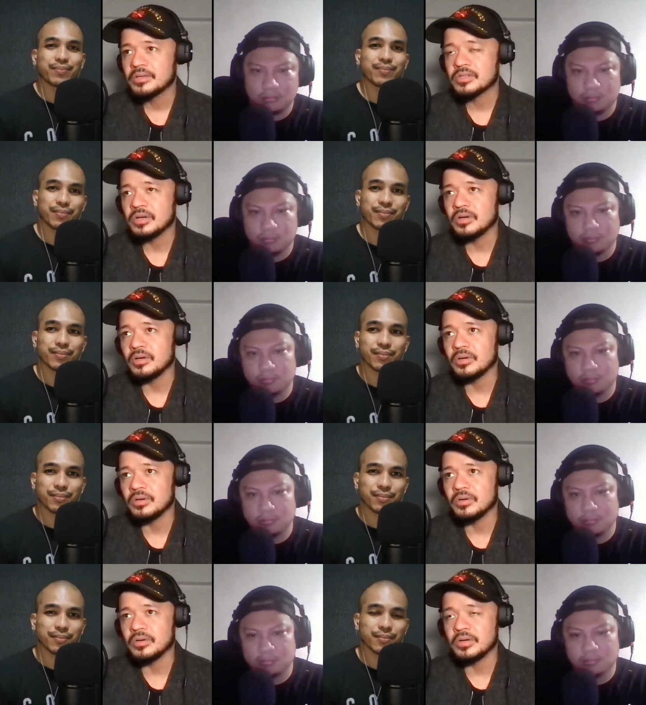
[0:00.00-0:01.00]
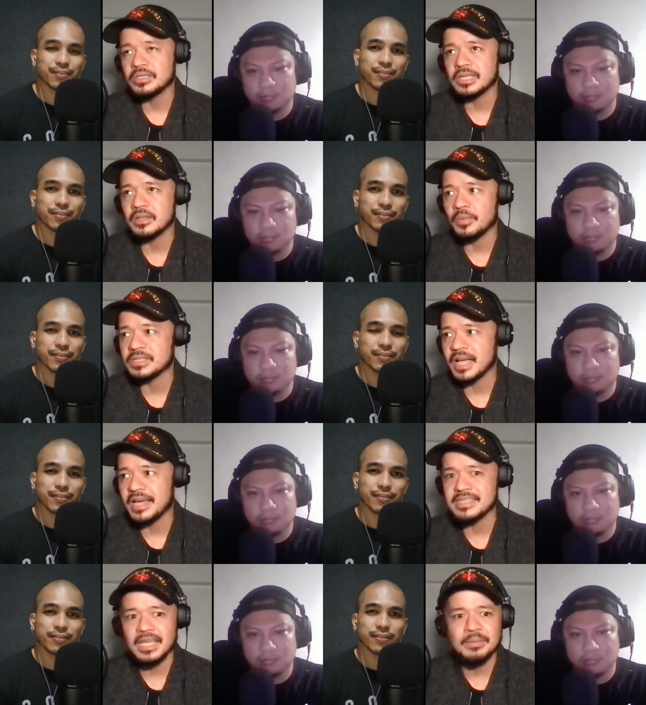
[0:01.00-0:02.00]
Speaker 1: So, is it, what's the
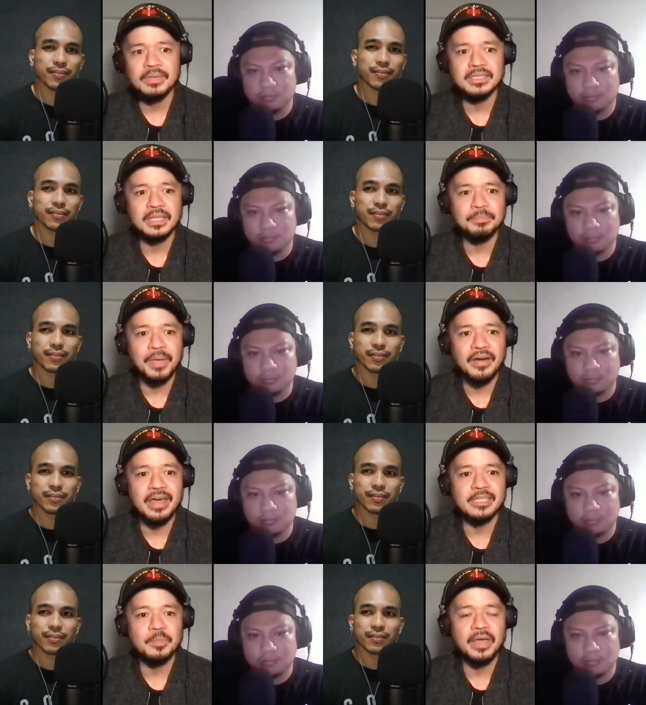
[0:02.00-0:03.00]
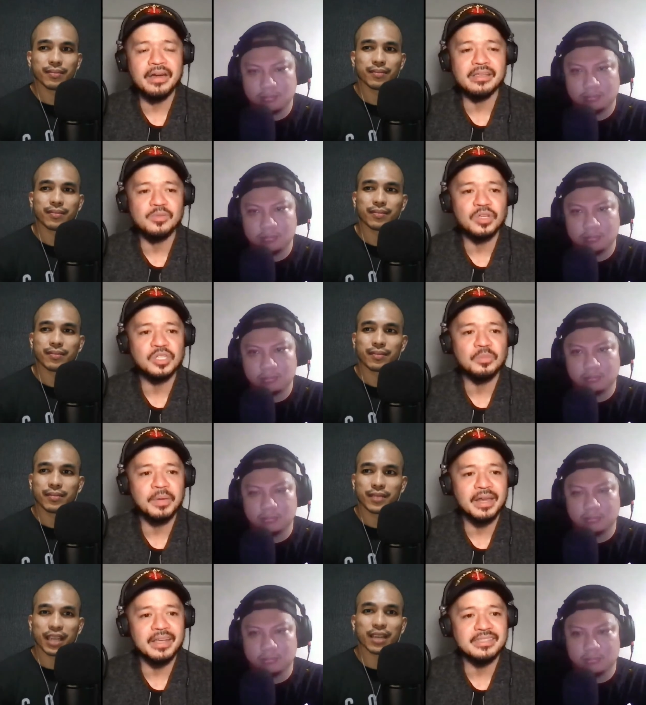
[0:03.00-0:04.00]
guy's name? Is it Perez? Perez. Richard
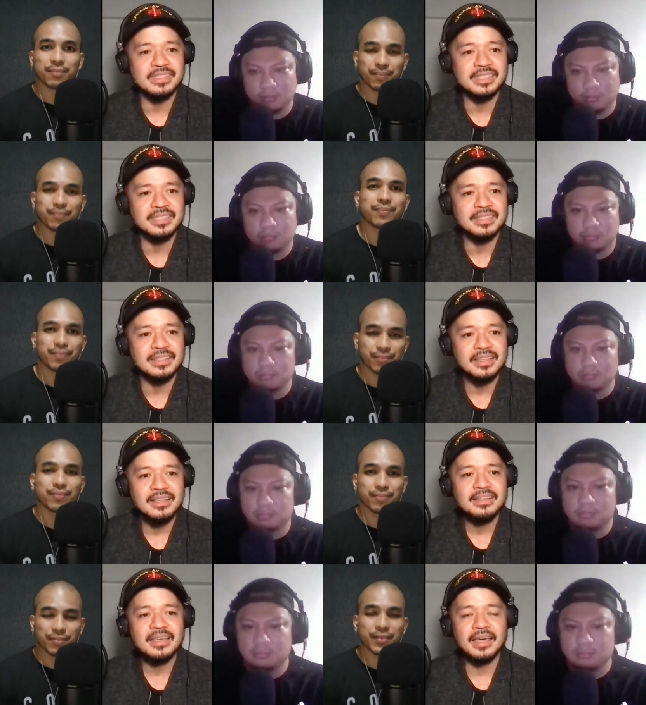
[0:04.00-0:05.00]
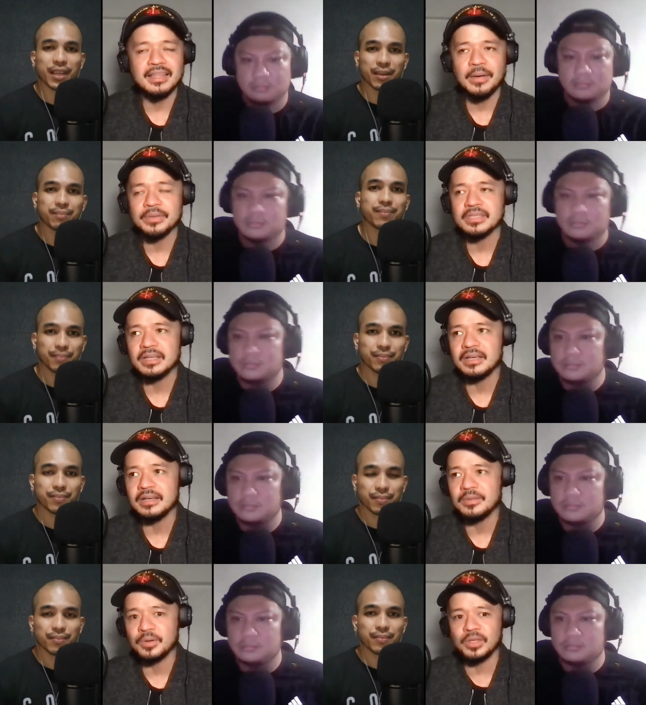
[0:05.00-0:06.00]
Perez, yeah. is it? Yeah, yeah, that was
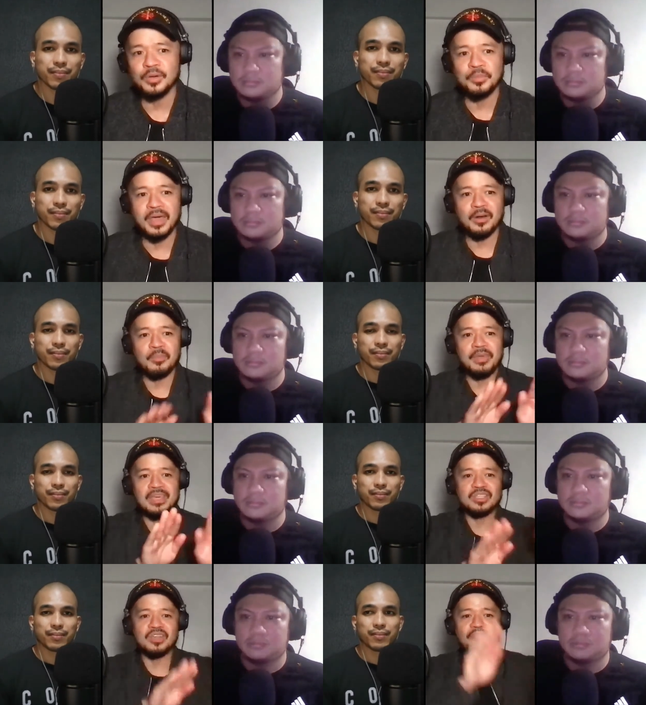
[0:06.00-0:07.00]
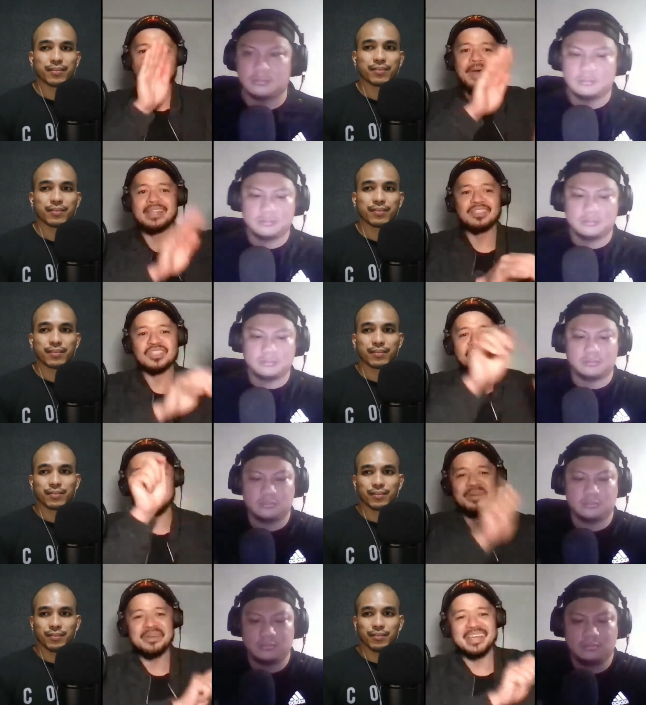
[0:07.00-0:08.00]
uh, yung merong makeshift pad siya
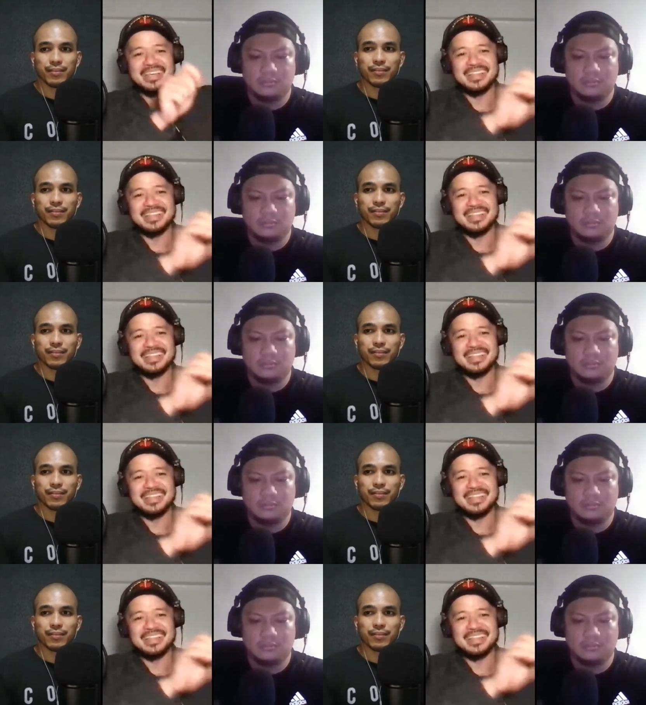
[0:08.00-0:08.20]
na may